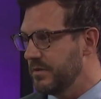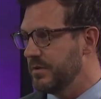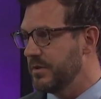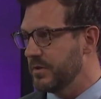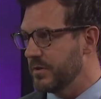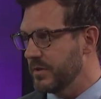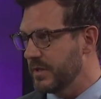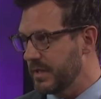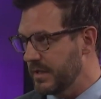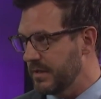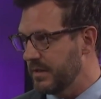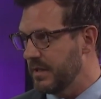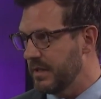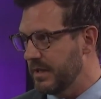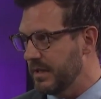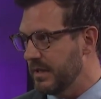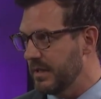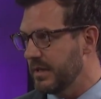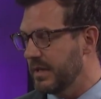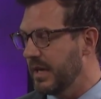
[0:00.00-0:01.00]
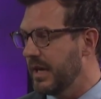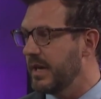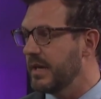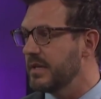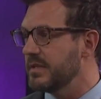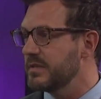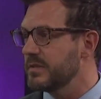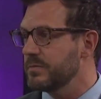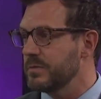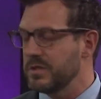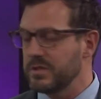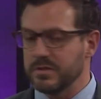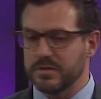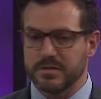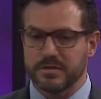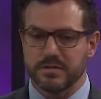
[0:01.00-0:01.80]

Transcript: during the case, which is